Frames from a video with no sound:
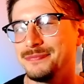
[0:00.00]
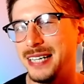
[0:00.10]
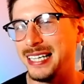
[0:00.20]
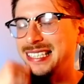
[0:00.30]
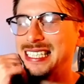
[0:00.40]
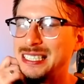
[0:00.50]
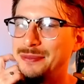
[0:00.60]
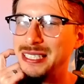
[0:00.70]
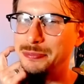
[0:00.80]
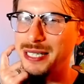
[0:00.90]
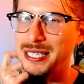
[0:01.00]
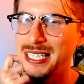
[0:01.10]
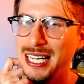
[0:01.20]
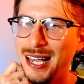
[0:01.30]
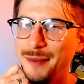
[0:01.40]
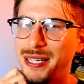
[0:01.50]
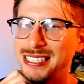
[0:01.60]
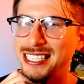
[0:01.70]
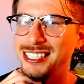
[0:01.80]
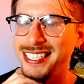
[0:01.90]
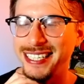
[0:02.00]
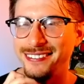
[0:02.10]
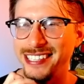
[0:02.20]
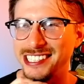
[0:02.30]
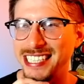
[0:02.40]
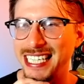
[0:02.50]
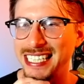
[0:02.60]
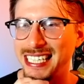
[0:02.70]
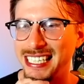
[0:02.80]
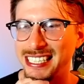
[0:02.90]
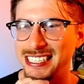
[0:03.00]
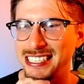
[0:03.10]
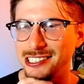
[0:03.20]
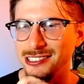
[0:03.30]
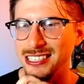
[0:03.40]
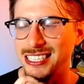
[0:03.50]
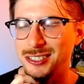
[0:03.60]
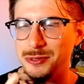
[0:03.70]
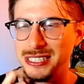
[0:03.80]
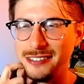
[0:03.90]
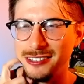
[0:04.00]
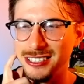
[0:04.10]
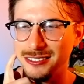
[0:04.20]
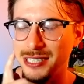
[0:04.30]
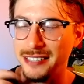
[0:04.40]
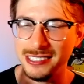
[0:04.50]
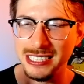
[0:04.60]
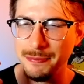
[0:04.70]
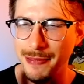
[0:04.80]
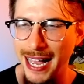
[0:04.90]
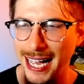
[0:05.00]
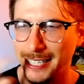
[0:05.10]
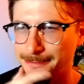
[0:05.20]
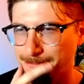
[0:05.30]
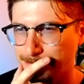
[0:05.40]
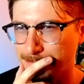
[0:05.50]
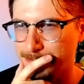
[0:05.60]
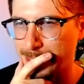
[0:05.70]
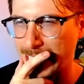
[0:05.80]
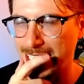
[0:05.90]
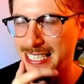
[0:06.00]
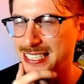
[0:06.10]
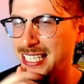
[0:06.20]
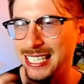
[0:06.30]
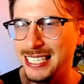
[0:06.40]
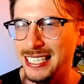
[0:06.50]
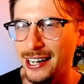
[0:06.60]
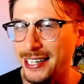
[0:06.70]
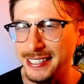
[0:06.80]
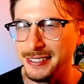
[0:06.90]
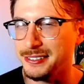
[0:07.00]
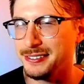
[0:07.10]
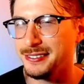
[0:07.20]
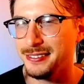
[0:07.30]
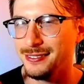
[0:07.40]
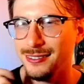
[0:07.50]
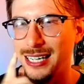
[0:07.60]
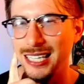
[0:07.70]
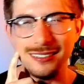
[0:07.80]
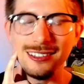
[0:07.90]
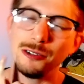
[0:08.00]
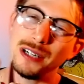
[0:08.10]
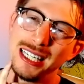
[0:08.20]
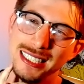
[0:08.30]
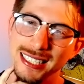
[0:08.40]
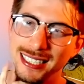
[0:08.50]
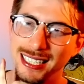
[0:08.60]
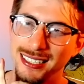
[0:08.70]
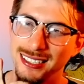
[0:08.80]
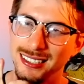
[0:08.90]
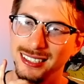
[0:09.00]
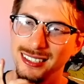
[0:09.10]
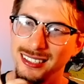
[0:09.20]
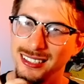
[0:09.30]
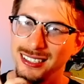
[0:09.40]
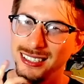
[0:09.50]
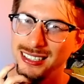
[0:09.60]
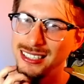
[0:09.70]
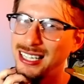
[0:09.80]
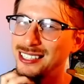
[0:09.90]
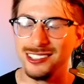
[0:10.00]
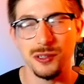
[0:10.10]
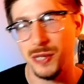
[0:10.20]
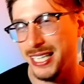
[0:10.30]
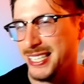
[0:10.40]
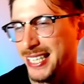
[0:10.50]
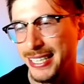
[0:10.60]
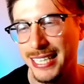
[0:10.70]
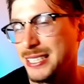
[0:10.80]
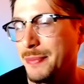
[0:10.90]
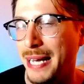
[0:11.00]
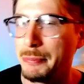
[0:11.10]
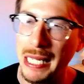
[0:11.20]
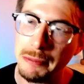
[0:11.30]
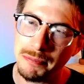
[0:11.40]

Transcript: I think that's a misplay because I could have given Dragonite a shield against whatever's in back, and I decided not to. I don't know why I did that. That's a bad play.